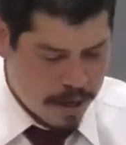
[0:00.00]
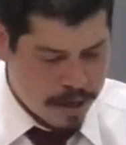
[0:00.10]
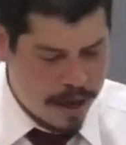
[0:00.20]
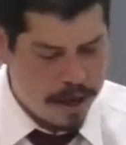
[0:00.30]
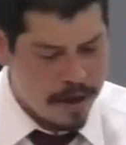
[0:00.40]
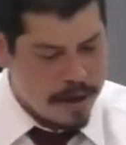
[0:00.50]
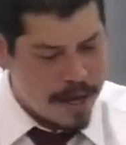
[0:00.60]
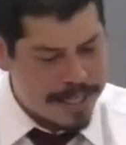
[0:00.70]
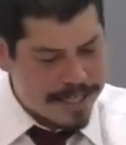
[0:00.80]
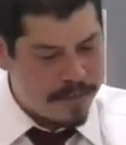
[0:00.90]
Okay?
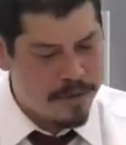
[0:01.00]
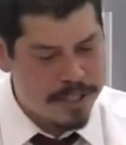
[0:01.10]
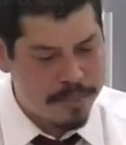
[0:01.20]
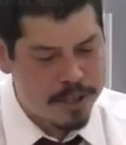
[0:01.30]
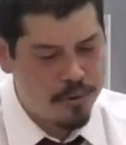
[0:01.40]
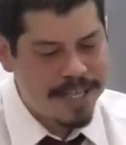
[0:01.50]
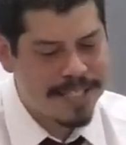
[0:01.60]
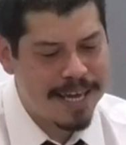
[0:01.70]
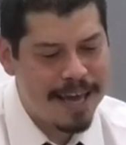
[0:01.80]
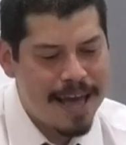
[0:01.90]
It says here, verse number
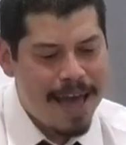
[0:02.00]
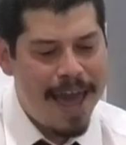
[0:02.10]
20,